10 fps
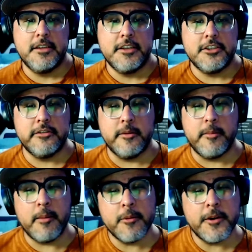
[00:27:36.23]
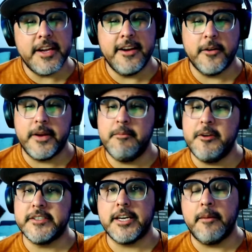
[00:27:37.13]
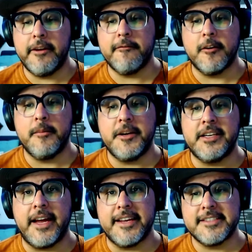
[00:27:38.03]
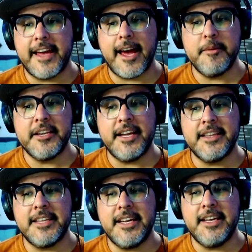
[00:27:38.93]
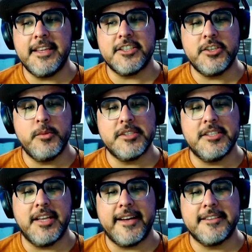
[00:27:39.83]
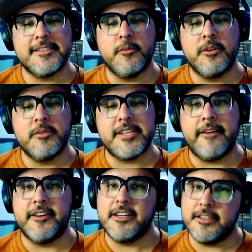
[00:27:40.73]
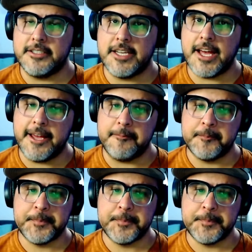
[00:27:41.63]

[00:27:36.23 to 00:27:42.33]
She remembered hearing music coming from Anaya's cabin and thinking that she was glad someone was having a good time.